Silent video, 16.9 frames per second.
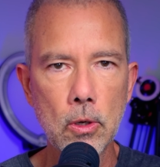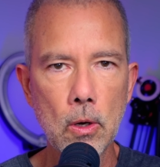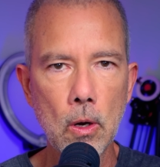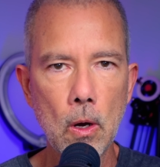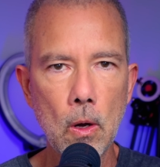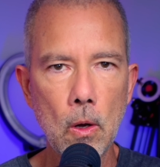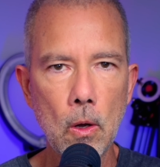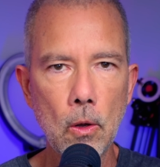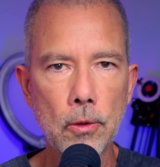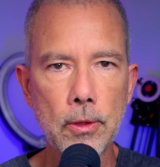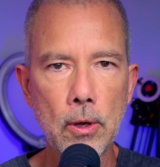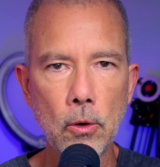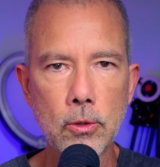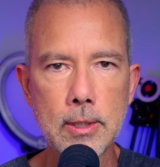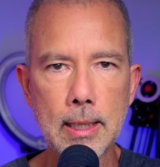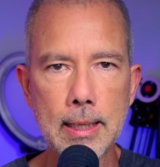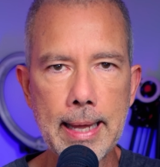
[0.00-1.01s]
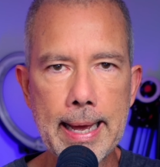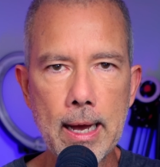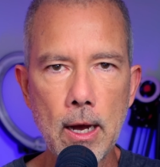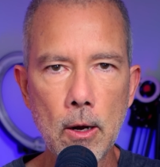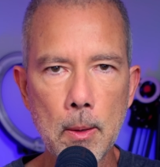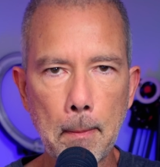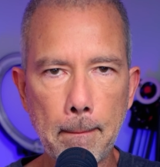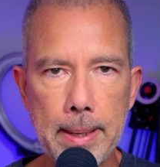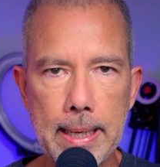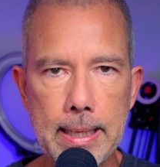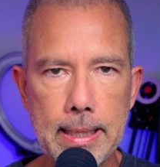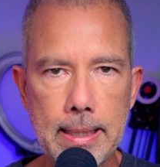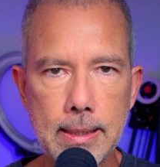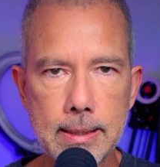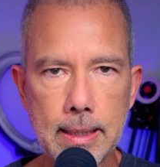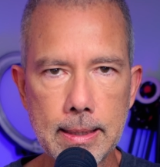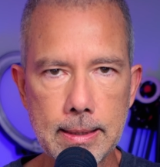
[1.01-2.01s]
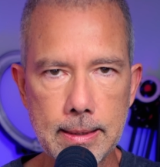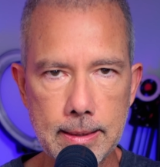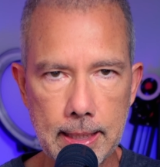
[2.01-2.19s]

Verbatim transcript: call those loud P's and